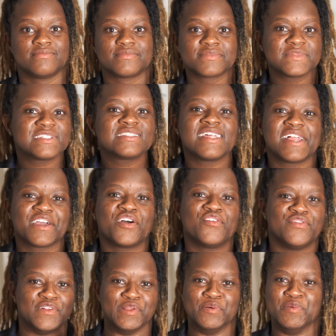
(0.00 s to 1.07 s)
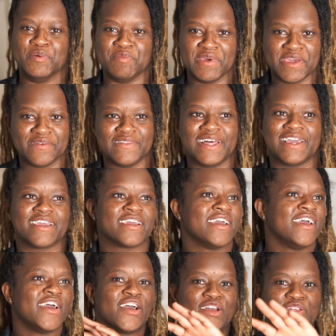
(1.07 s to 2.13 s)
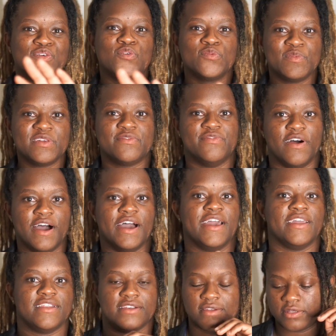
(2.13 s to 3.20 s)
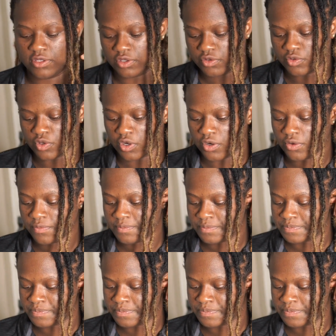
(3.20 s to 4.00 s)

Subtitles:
Just let it go for a little bit, babe. Like, you'll be fine, you know?